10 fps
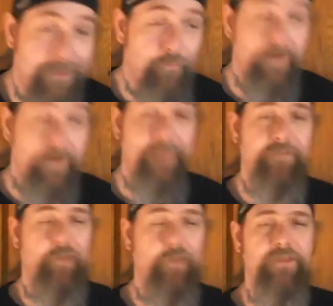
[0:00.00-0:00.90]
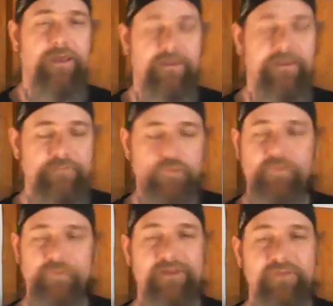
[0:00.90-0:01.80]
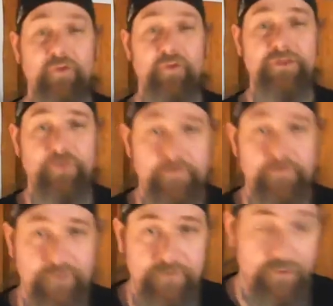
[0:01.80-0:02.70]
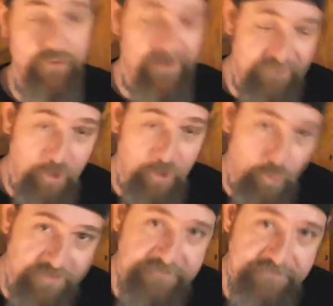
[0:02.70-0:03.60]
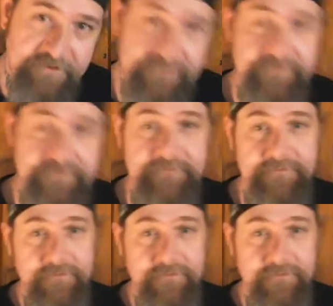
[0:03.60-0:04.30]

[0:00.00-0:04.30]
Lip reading: We're not the only cosmos. We're not the only universe. We're not the only species.